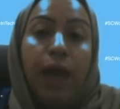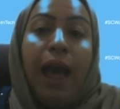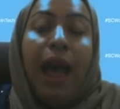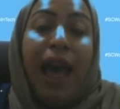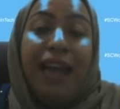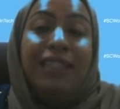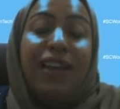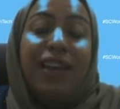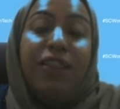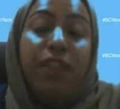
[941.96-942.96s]
and
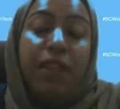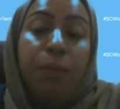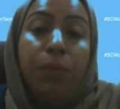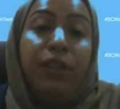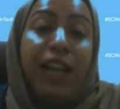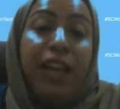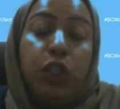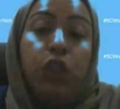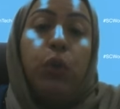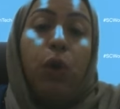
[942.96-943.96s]
the number
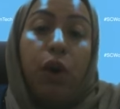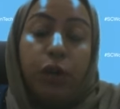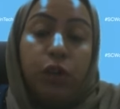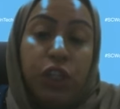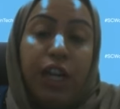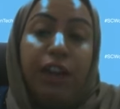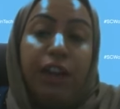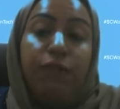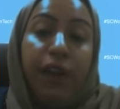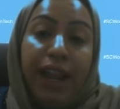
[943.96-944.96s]
that you are
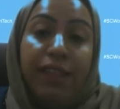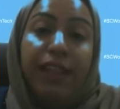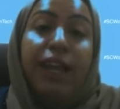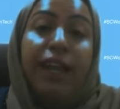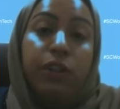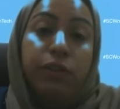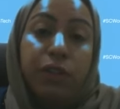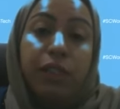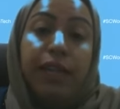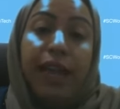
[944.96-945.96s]
delivering at the end of
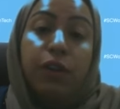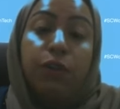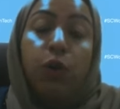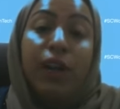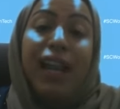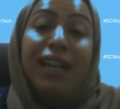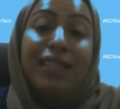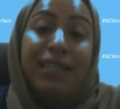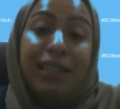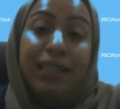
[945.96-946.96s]
the day as a
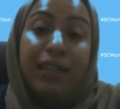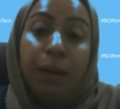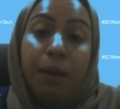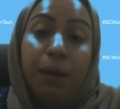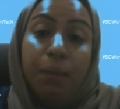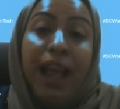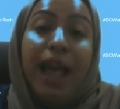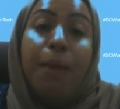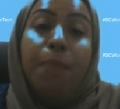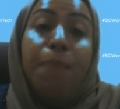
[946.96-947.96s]
forecasted number
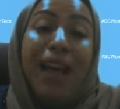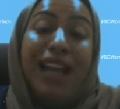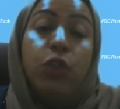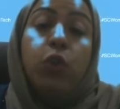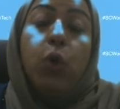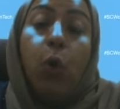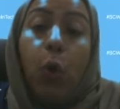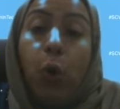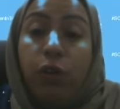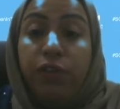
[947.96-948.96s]
embeds
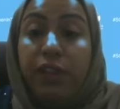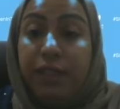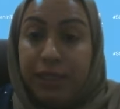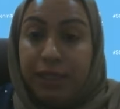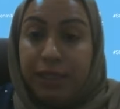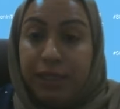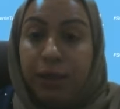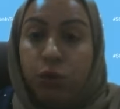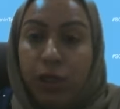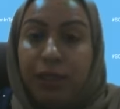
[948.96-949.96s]
all of these
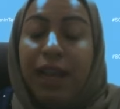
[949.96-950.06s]
assumptions.